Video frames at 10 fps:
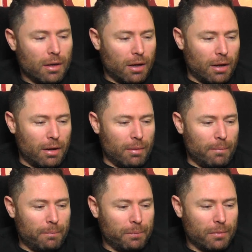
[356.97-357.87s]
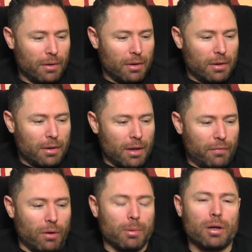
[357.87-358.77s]
Um,
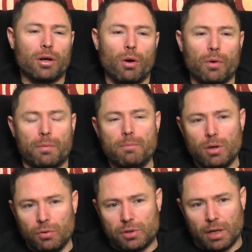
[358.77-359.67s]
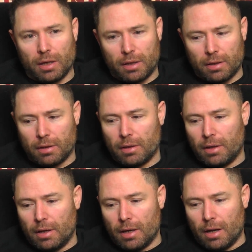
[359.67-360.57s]
if I'm gonna go with music,
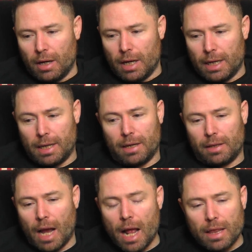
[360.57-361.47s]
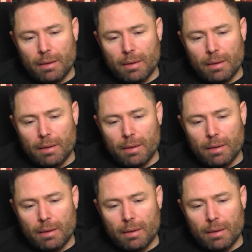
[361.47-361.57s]
that